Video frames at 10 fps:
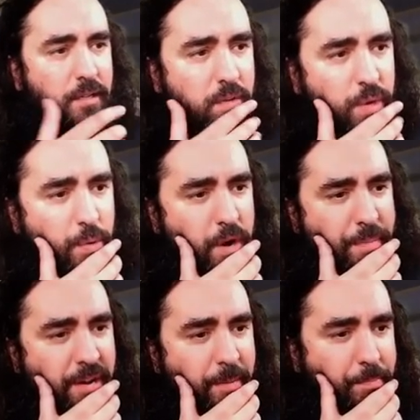that we will
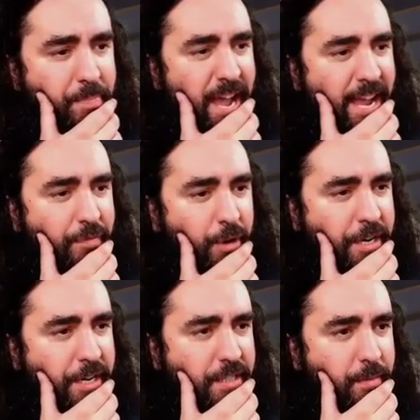be paid for
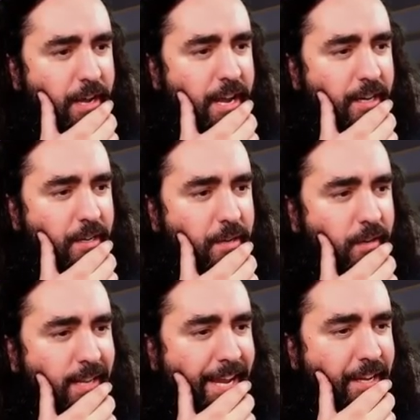this in,
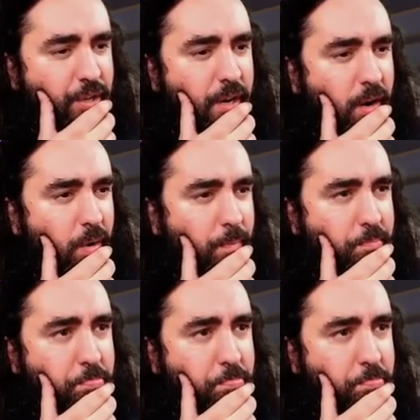like, you know,